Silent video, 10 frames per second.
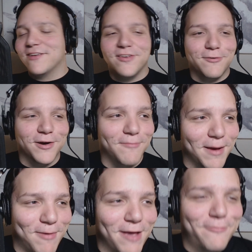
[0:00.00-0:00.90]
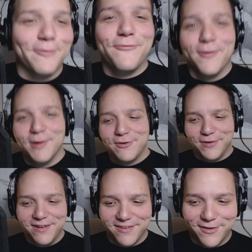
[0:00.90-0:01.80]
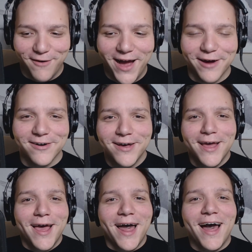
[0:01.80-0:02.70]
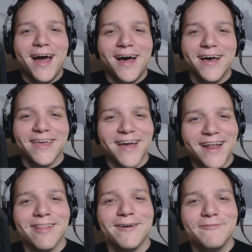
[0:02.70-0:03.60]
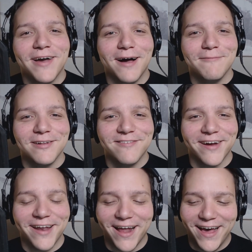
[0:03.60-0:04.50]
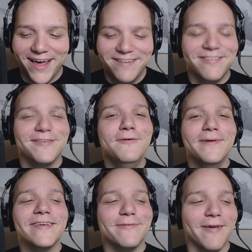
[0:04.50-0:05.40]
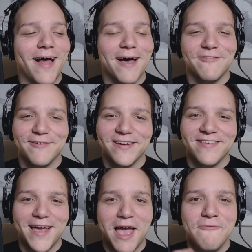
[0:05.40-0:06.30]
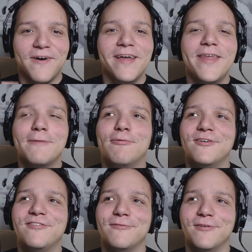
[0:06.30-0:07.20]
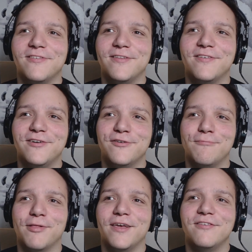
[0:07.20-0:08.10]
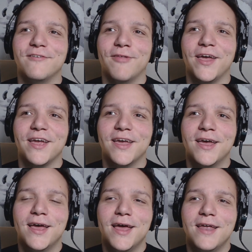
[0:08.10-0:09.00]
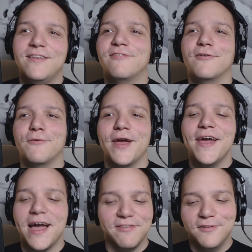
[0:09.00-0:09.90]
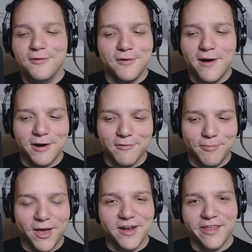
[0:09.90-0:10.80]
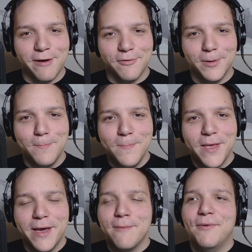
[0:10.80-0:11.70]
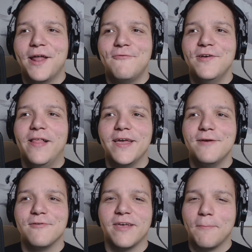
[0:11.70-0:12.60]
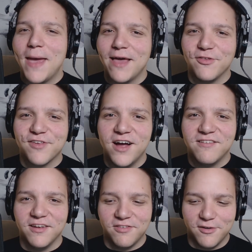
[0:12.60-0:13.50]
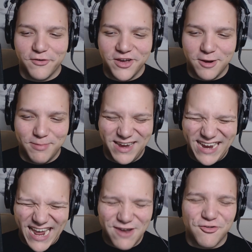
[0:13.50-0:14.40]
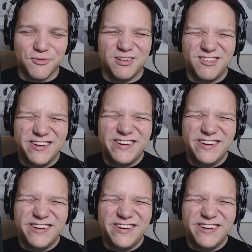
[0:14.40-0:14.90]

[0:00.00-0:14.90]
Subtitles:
actually one of my best performing tweets in a while. You gotta love comments, right? That still makes me laugh because I find that person was in such a place of like disarray. I still don't know how to reply to that one. But I feel like he was like, man, this content is so good, but Andrew is